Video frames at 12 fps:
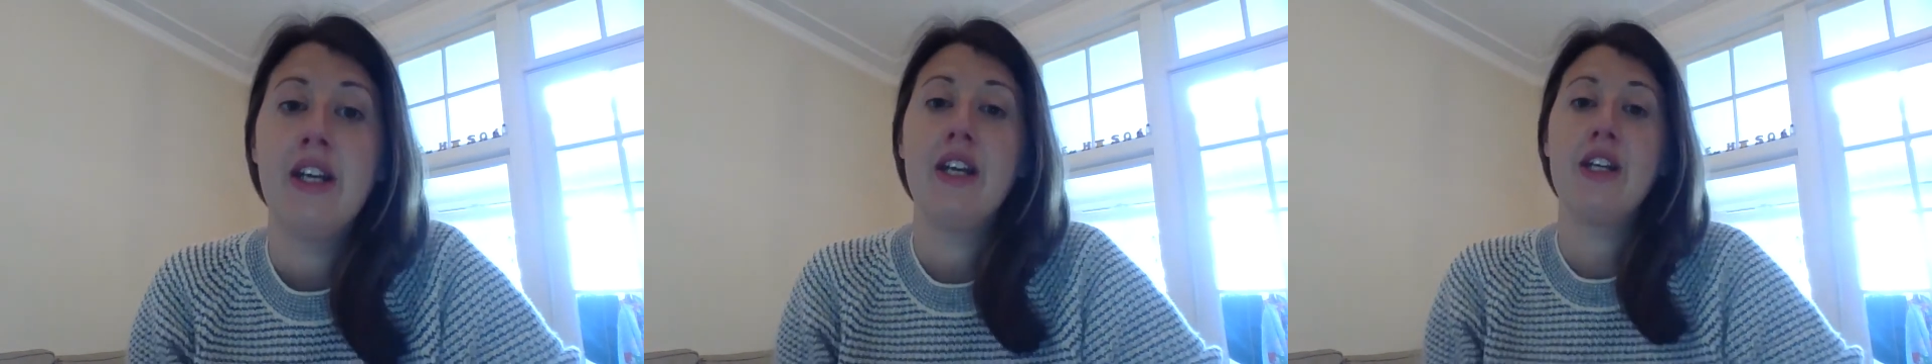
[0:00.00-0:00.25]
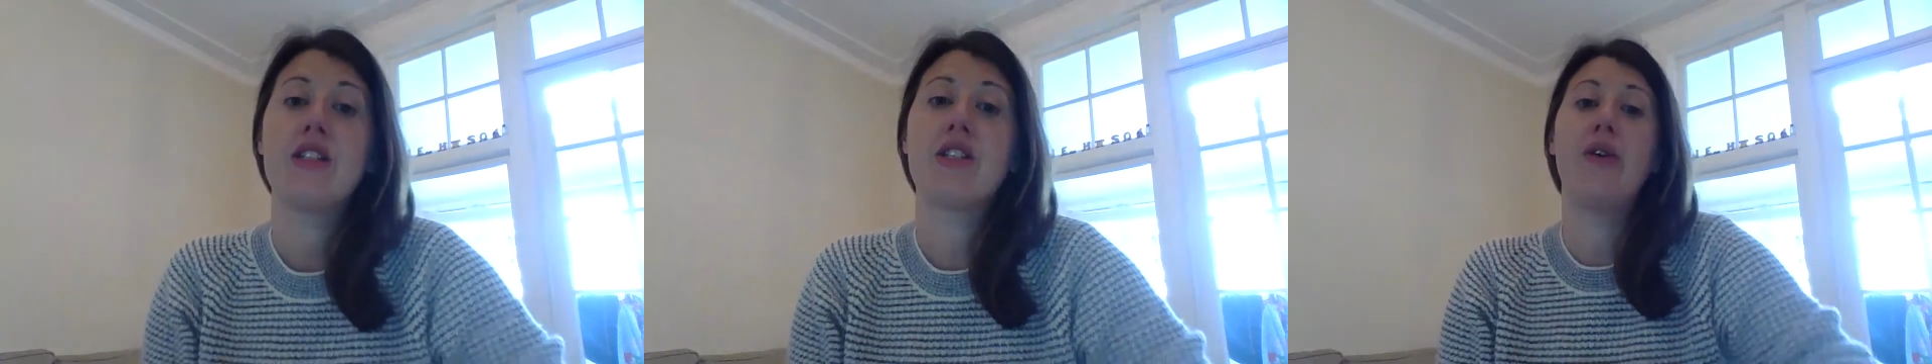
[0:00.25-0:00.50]

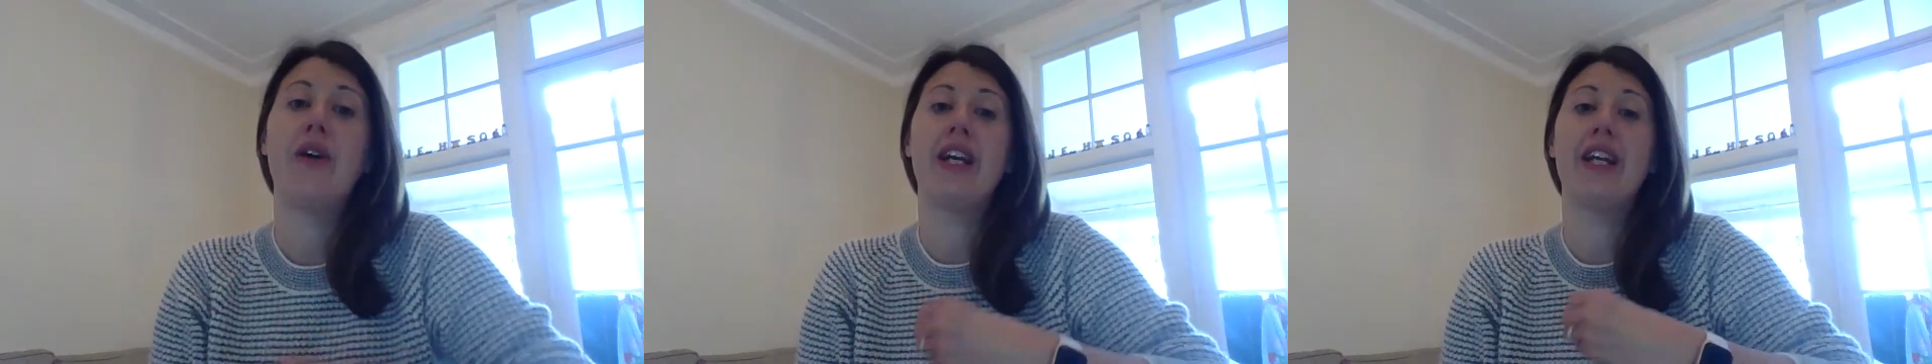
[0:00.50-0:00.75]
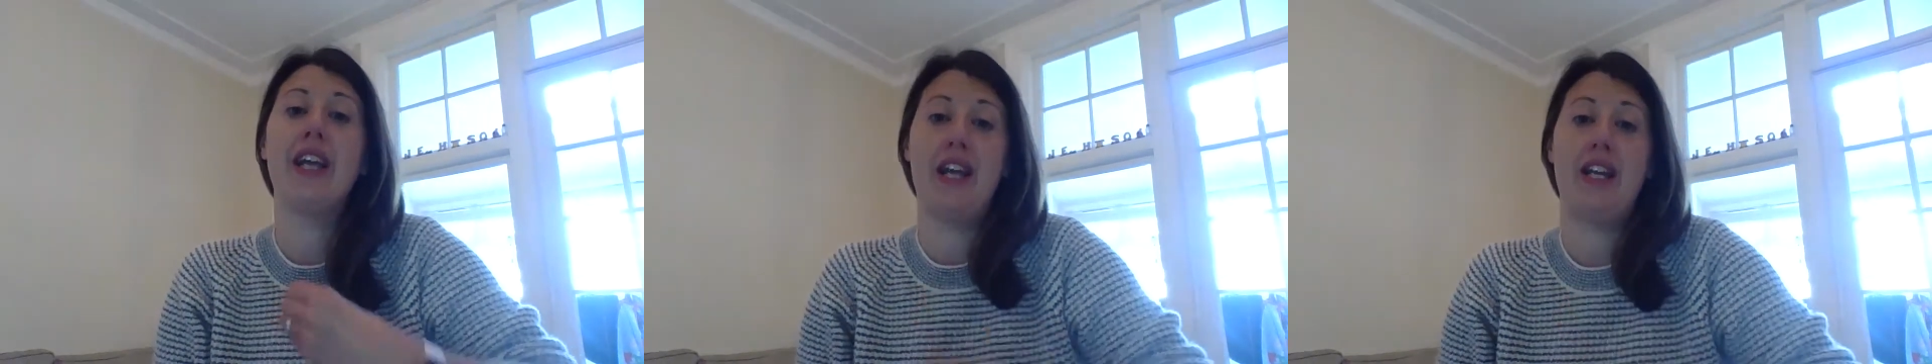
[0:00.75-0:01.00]
So
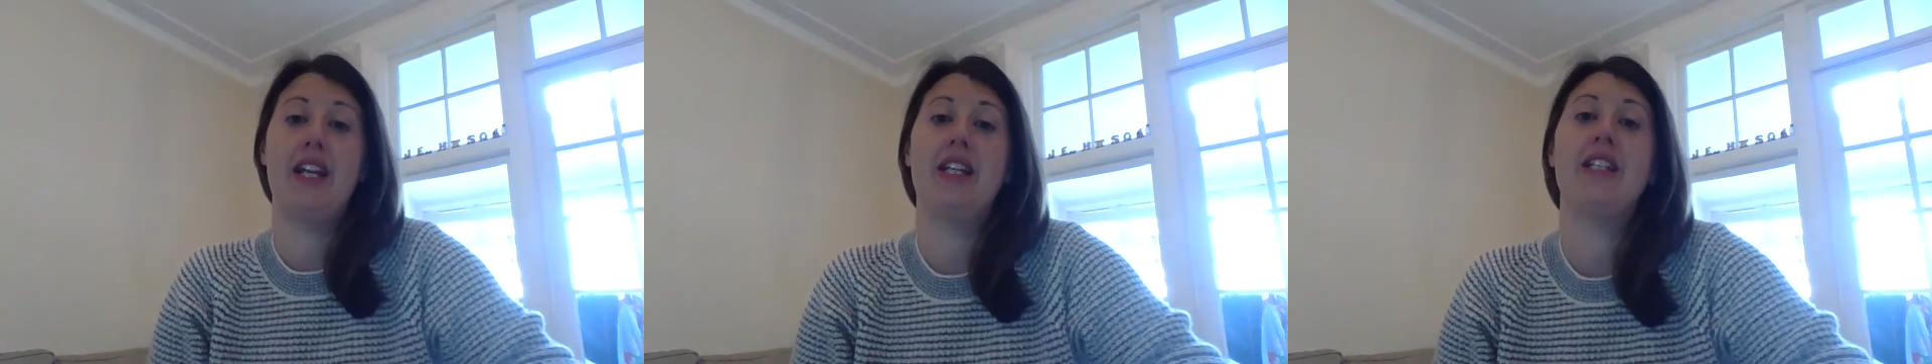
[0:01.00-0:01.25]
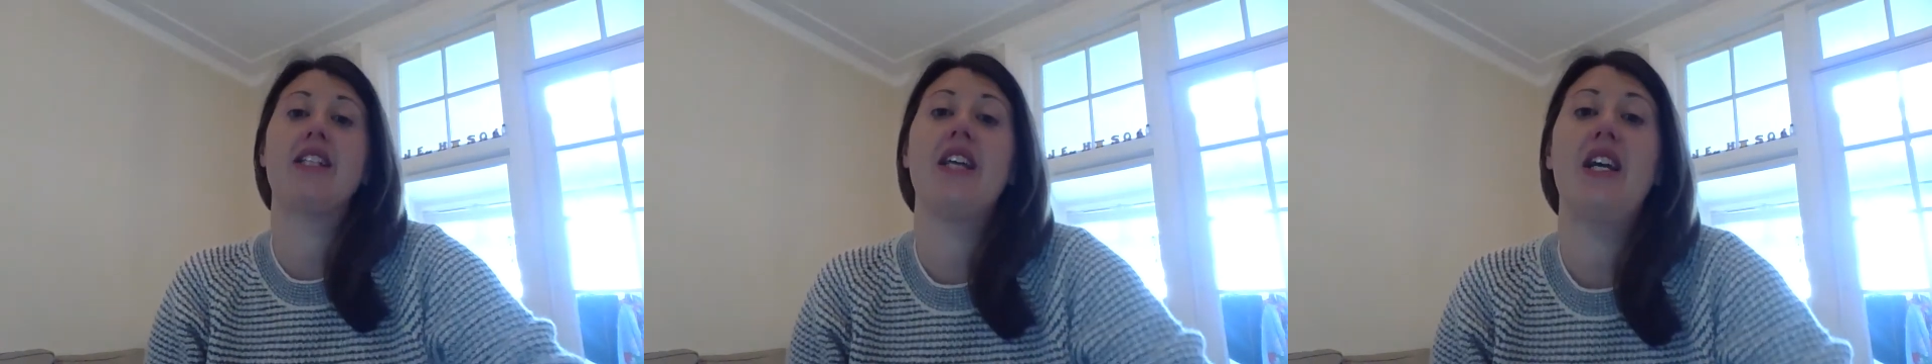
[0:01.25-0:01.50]
again,
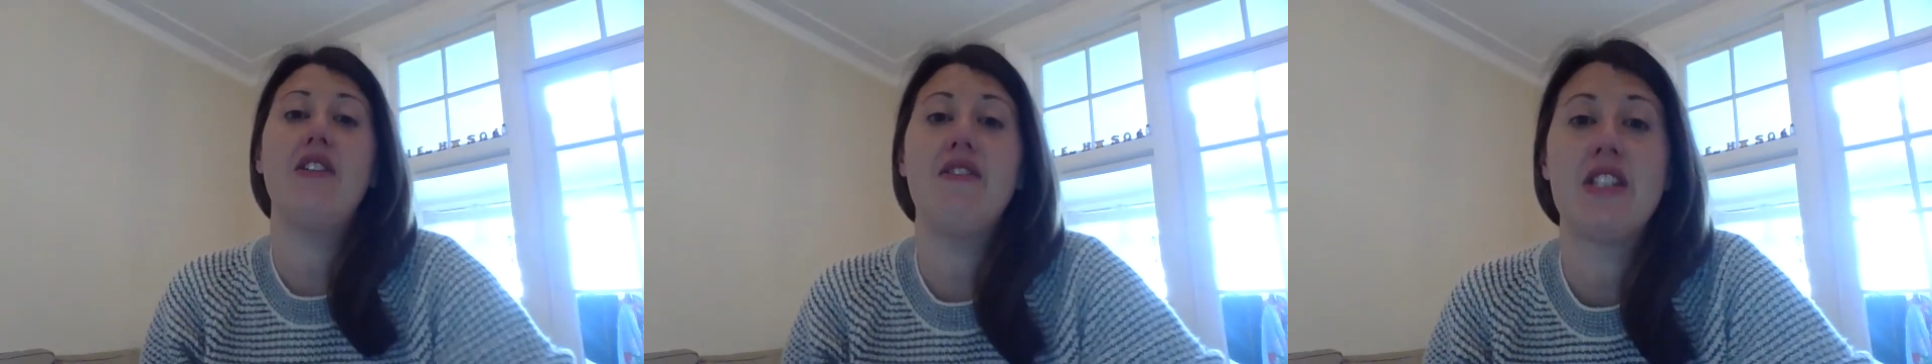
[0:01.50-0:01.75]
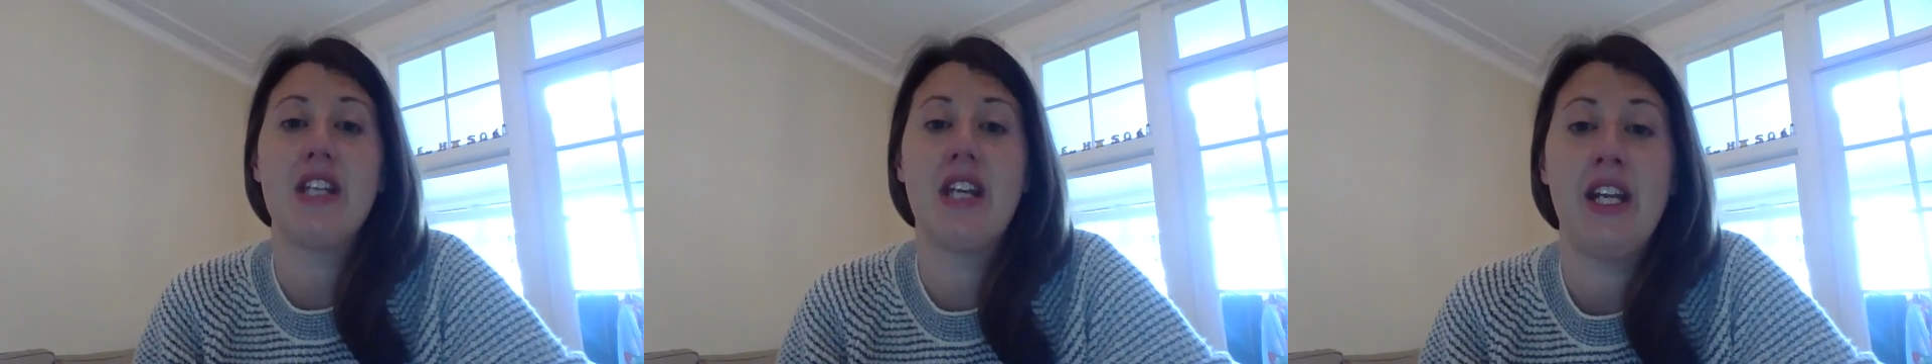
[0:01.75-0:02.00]
instead of
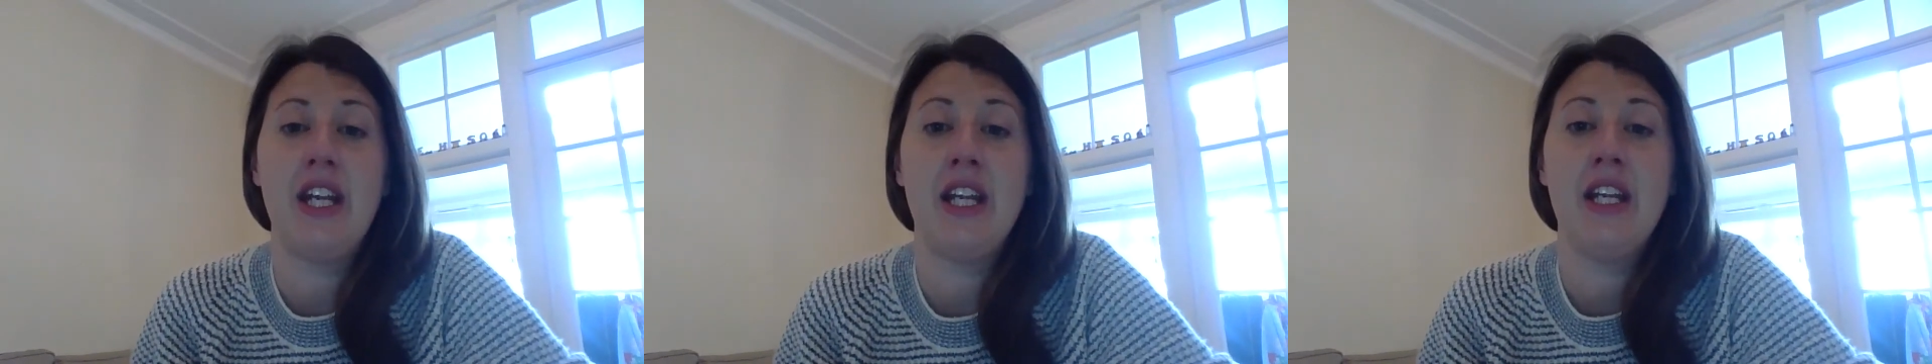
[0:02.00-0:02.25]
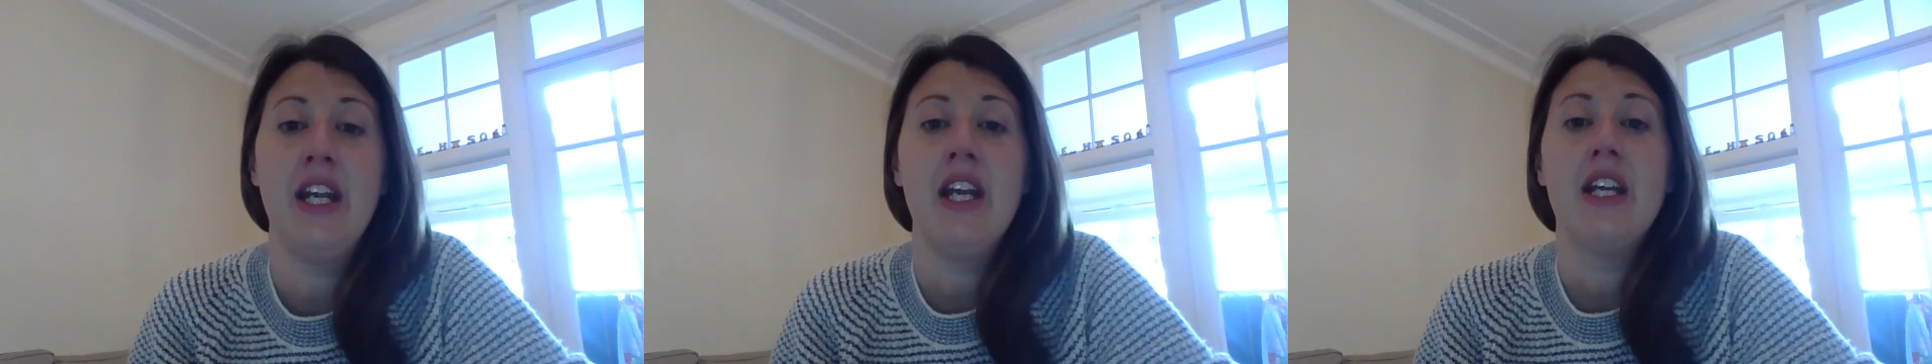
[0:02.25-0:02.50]
saying